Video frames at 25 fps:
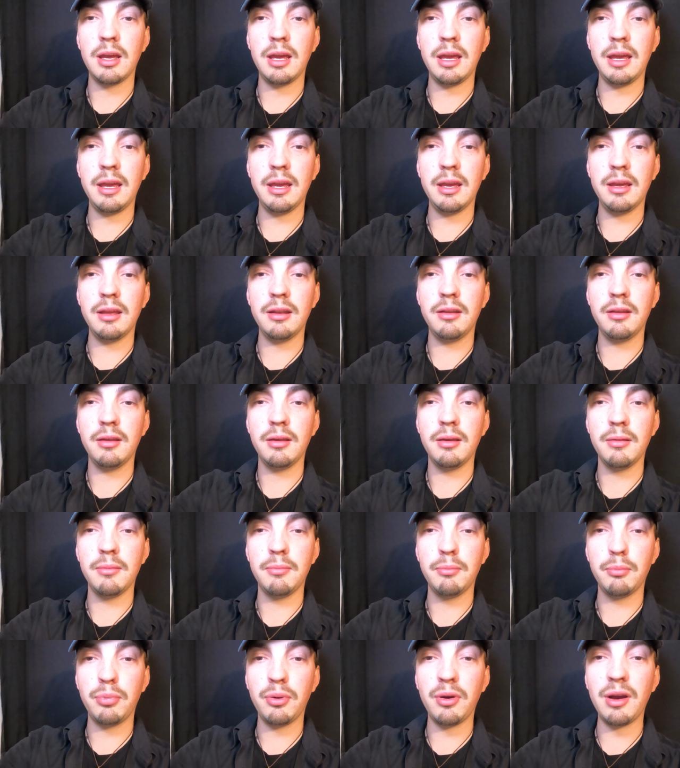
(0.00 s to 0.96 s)
and
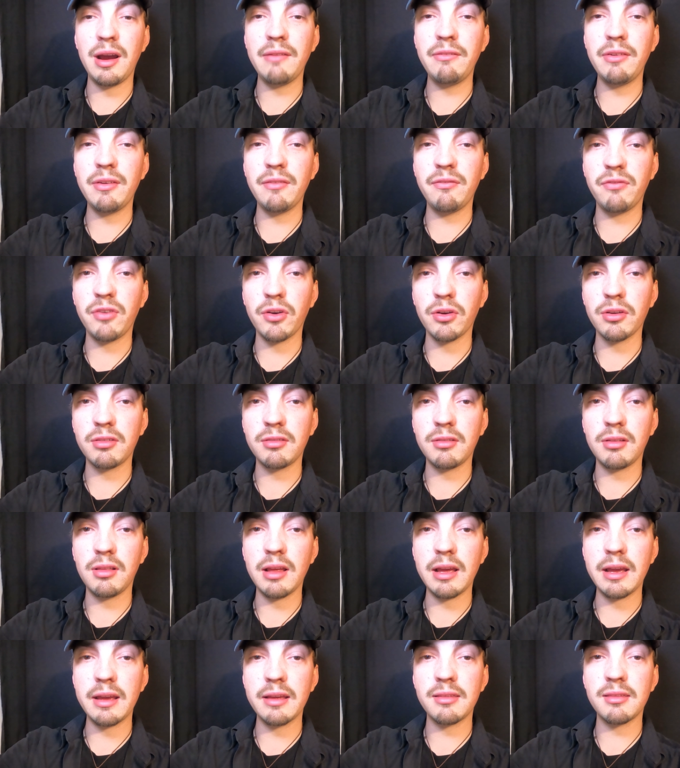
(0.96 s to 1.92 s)
Private First
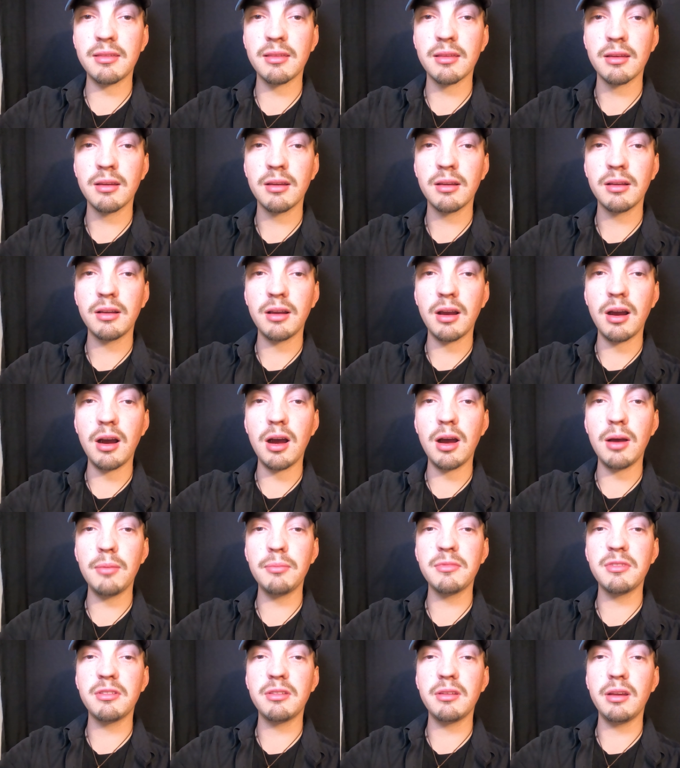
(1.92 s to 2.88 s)
Class
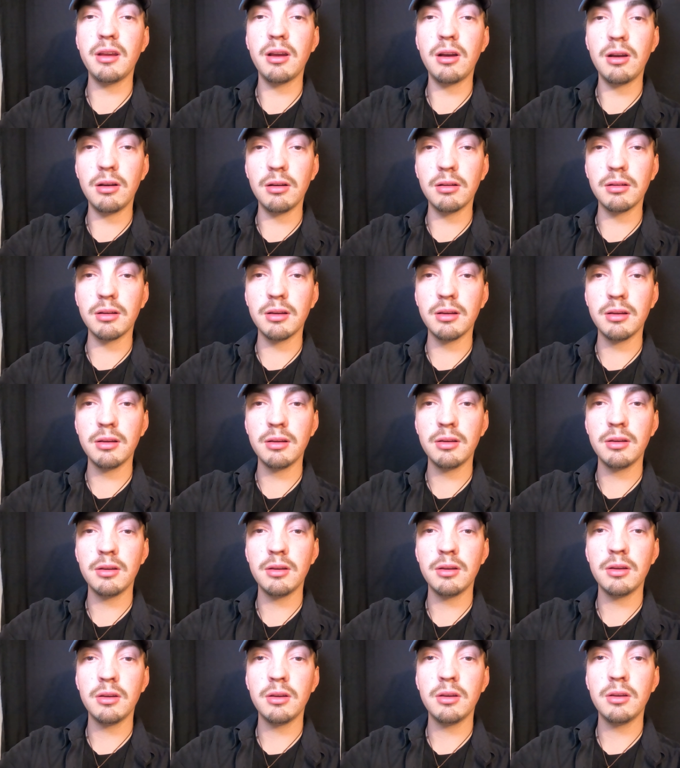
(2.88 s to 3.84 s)
Kam Xiong
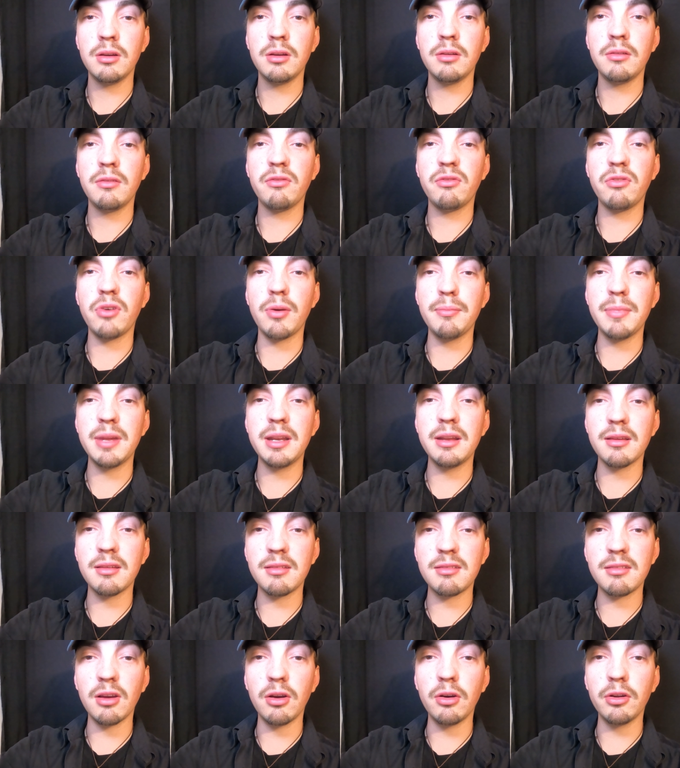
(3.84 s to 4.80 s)
from
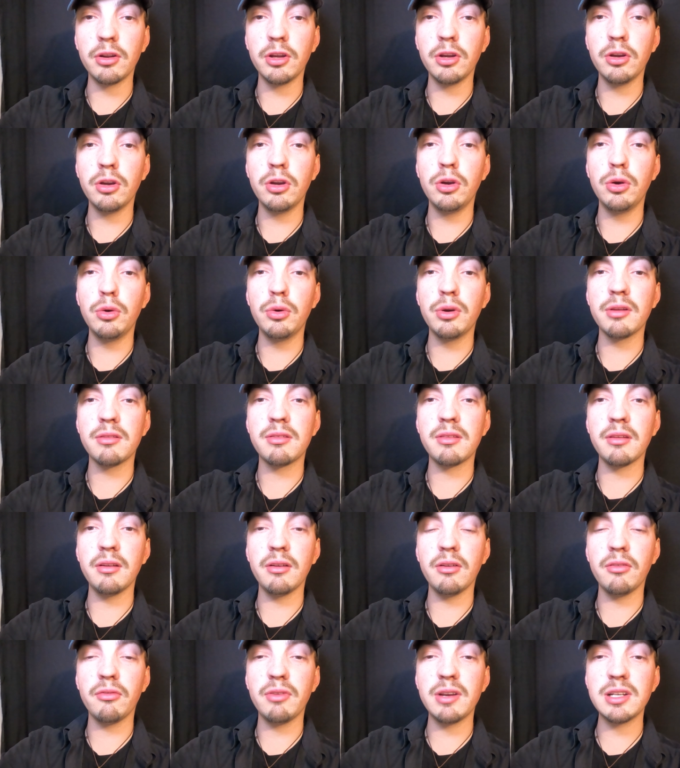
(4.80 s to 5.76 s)
Minnesota, who was
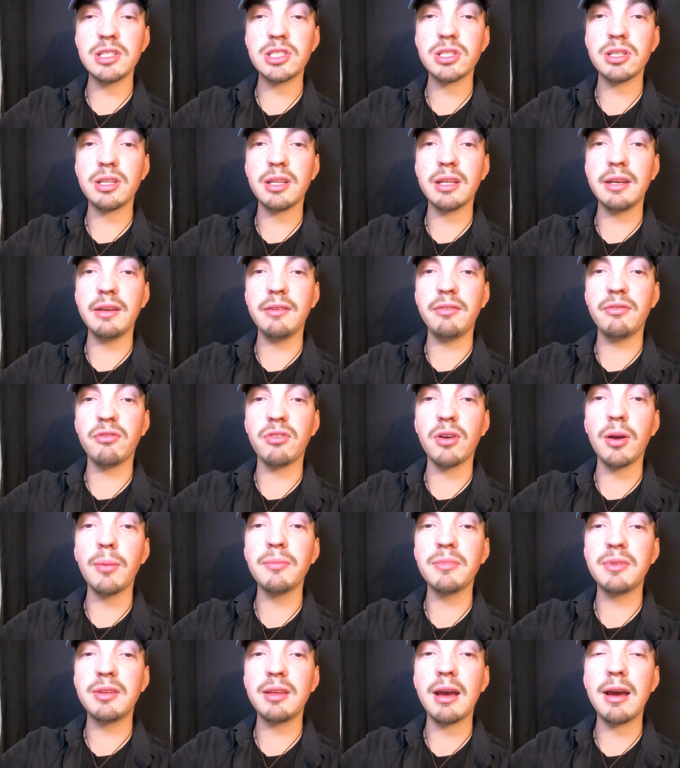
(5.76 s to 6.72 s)
originally
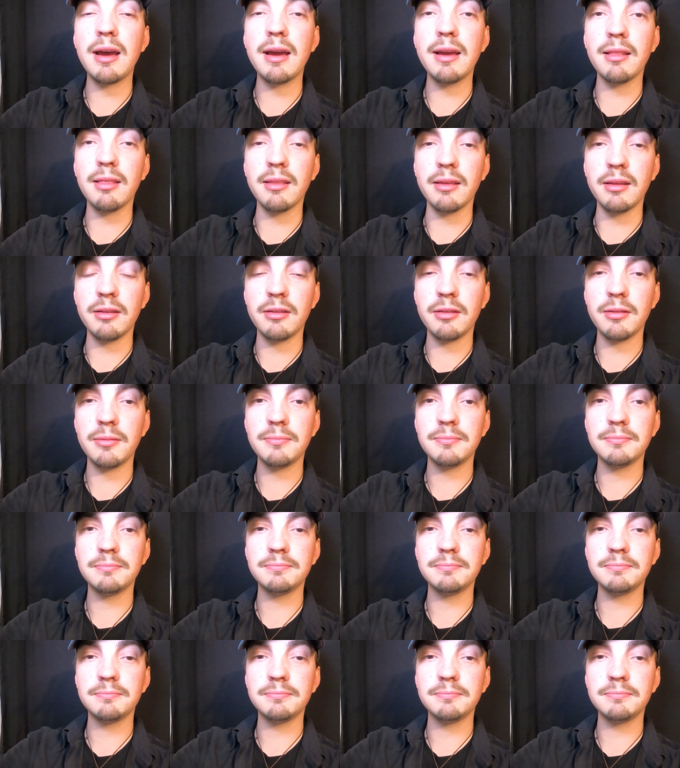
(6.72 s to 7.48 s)
from Thailand.